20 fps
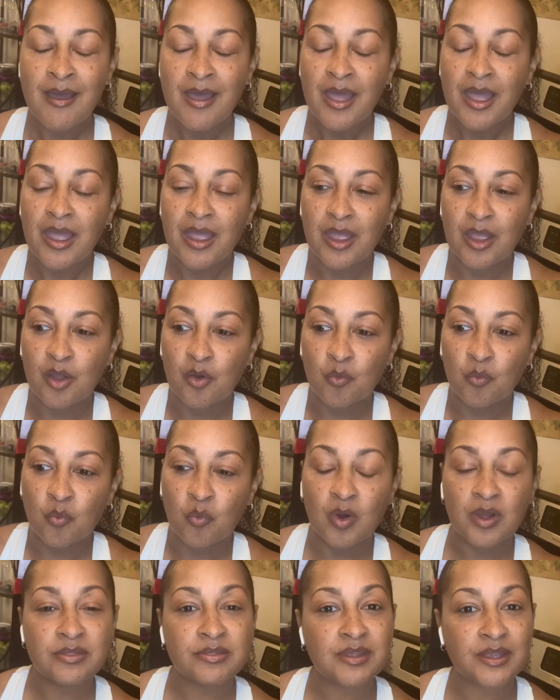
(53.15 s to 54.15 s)
And
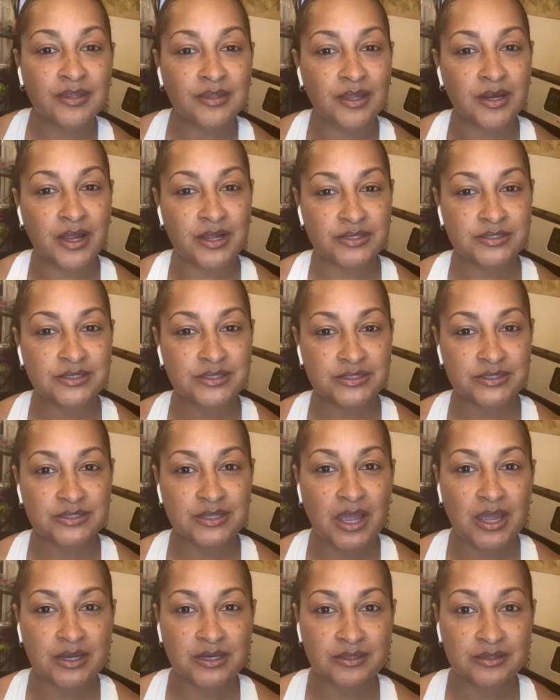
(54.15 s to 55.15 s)
one thing that I
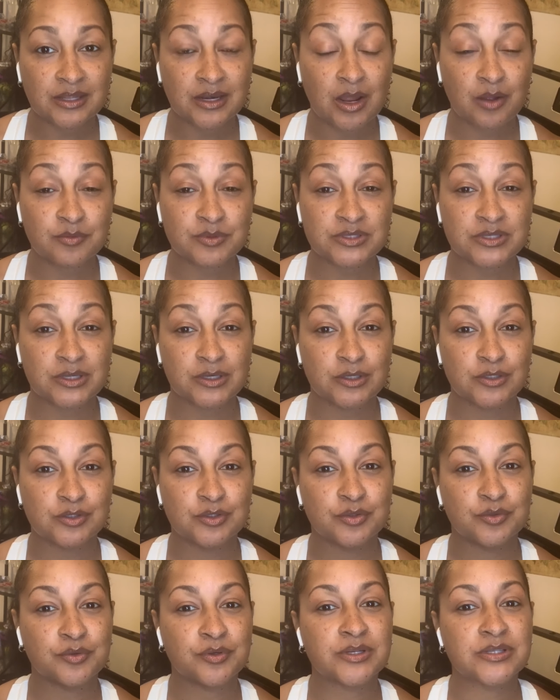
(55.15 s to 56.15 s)
decided that I was going to
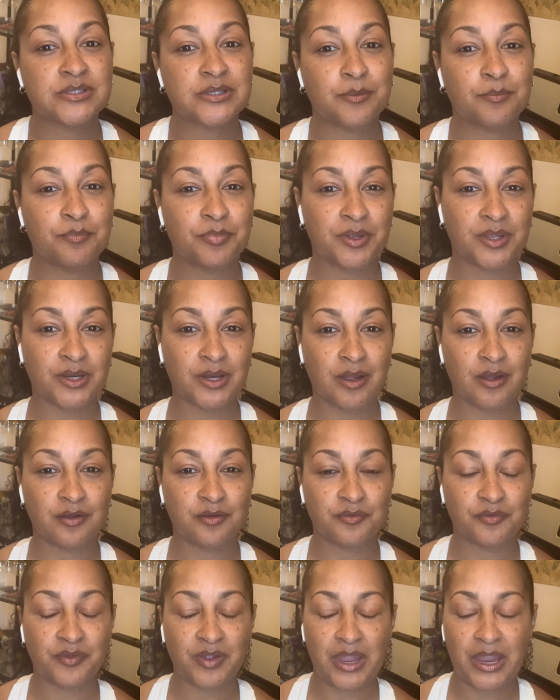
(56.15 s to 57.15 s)
do is a bit
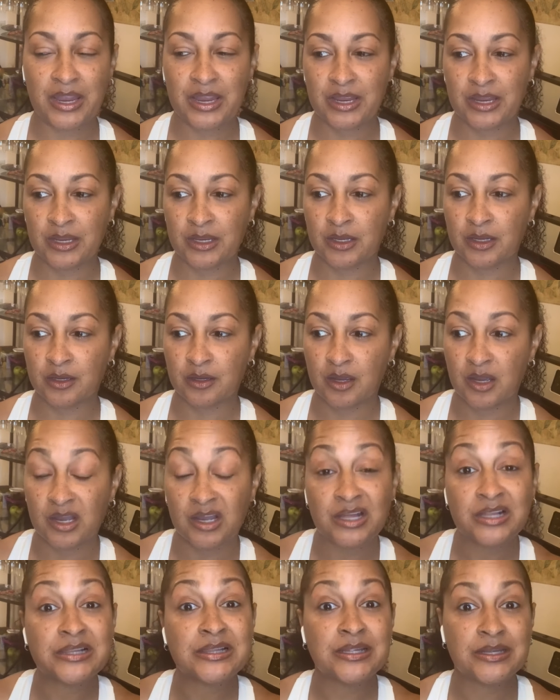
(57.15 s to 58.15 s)
of a
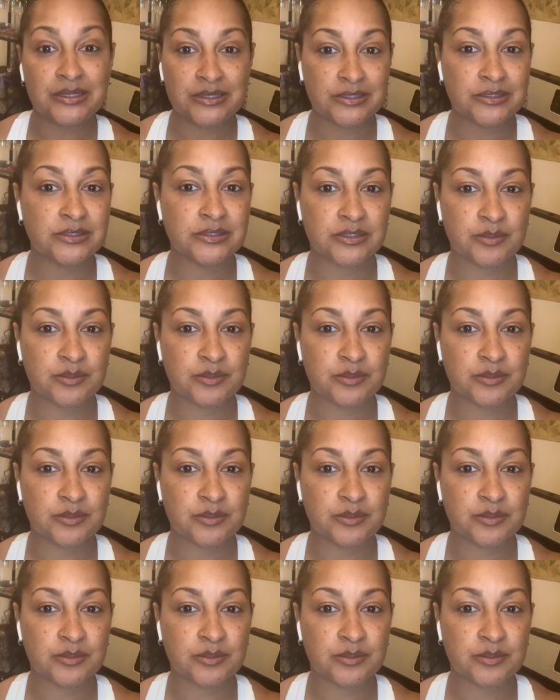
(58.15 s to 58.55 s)
cleanse,